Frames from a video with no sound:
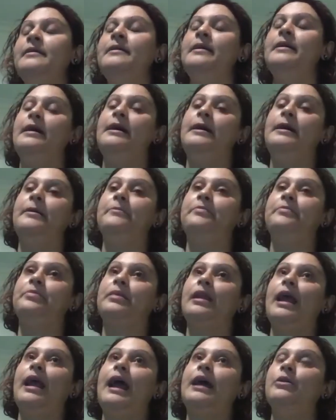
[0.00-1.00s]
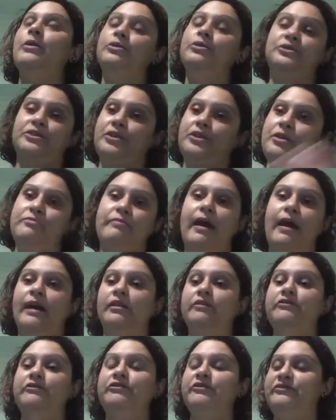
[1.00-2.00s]
And also male and
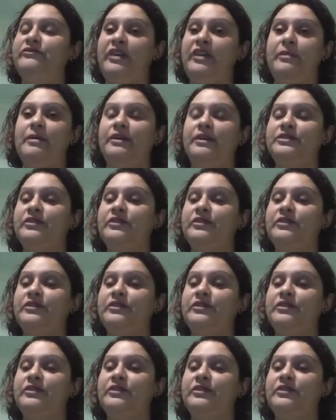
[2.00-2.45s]
females.